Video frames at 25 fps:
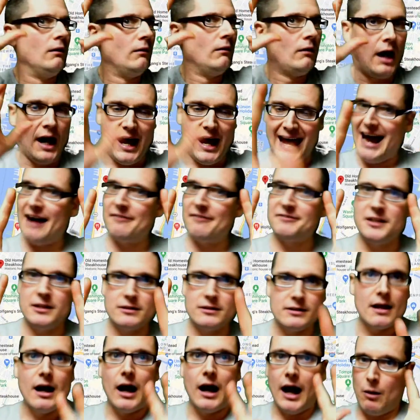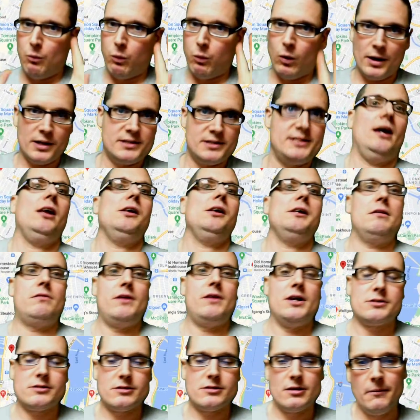I have to, I want to tell you
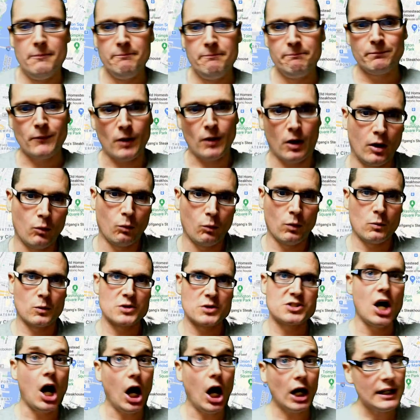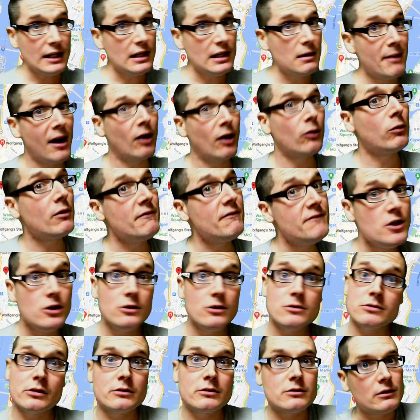this. All right, when we're talking about
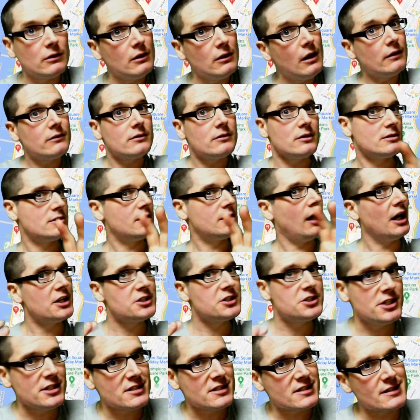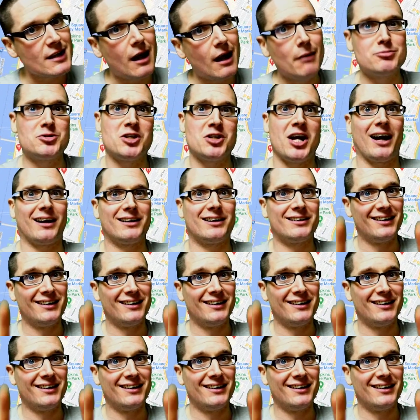reviews, it's a, it's a touchy subject.